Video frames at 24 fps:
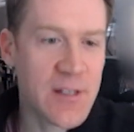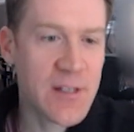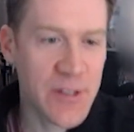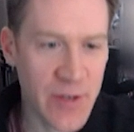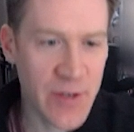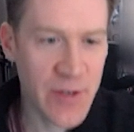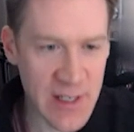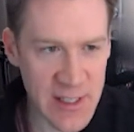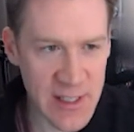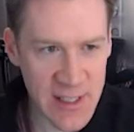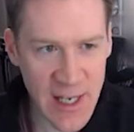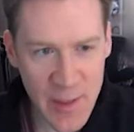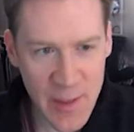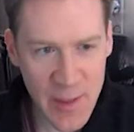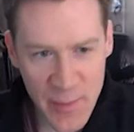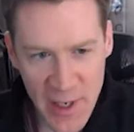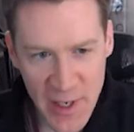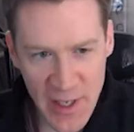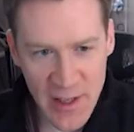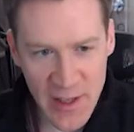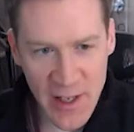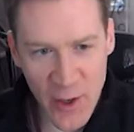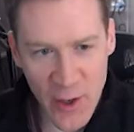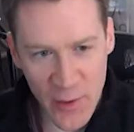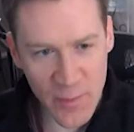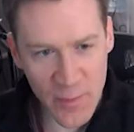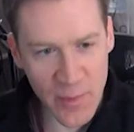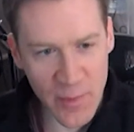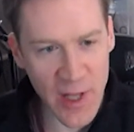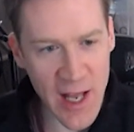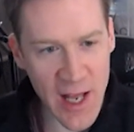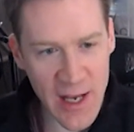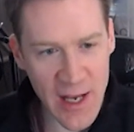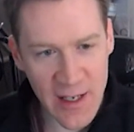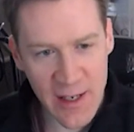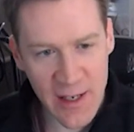So I designed my the own
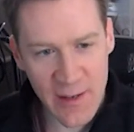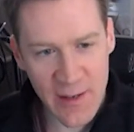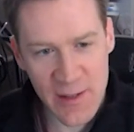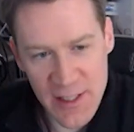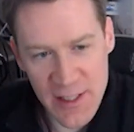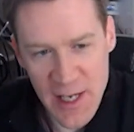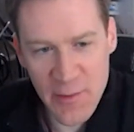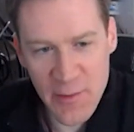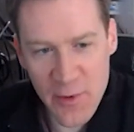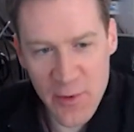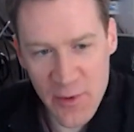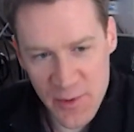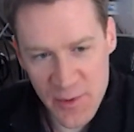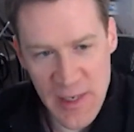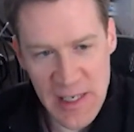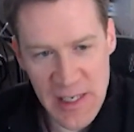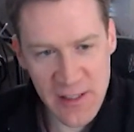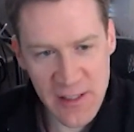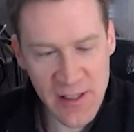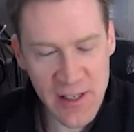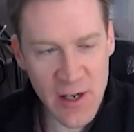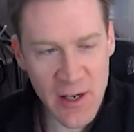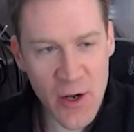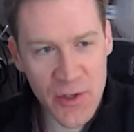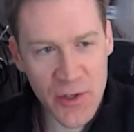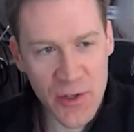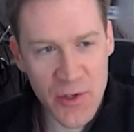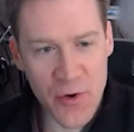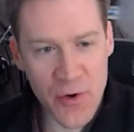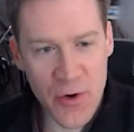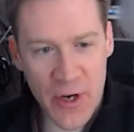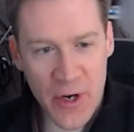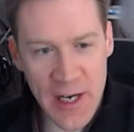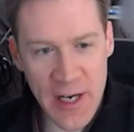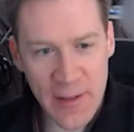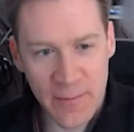block. I designed what was basically an
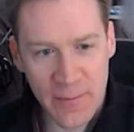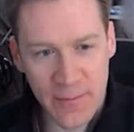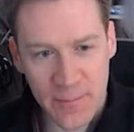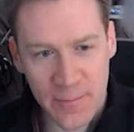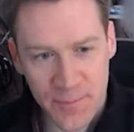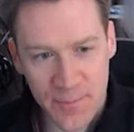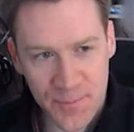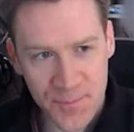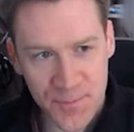altcoin